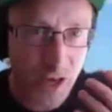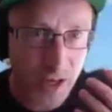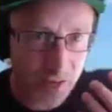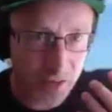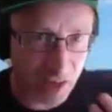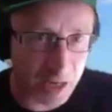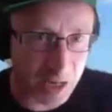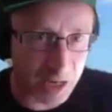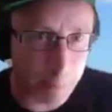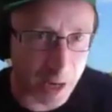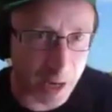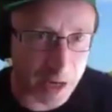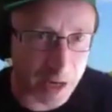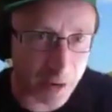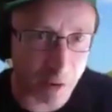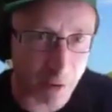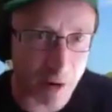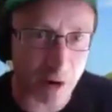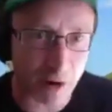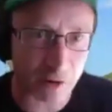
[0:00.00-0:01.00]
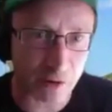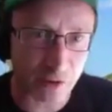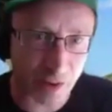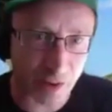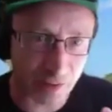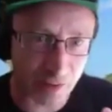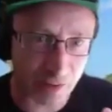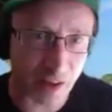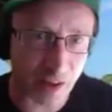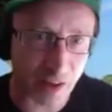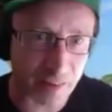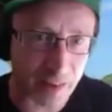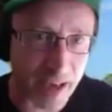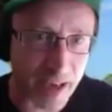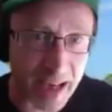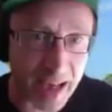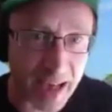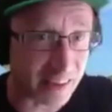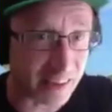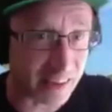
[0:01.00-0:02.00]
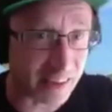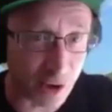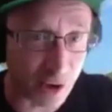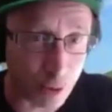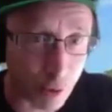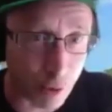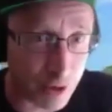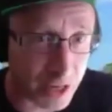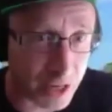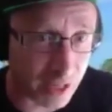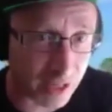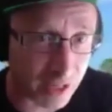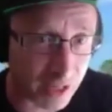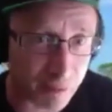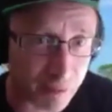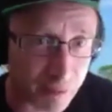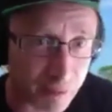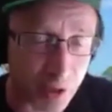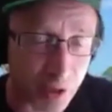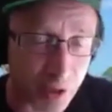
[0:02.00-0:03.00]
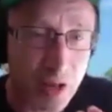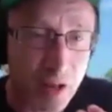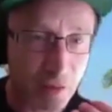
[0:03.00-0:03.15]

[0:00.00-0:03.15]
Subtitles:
Teddy Pendergrass, things like that, Alexander O'Neill, even,